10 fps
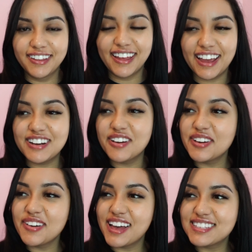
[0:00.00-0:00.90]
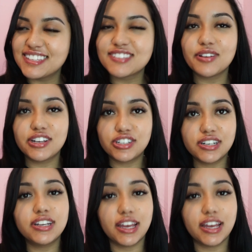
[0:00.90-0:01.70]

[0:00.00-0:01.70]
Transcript: I know you asked this question.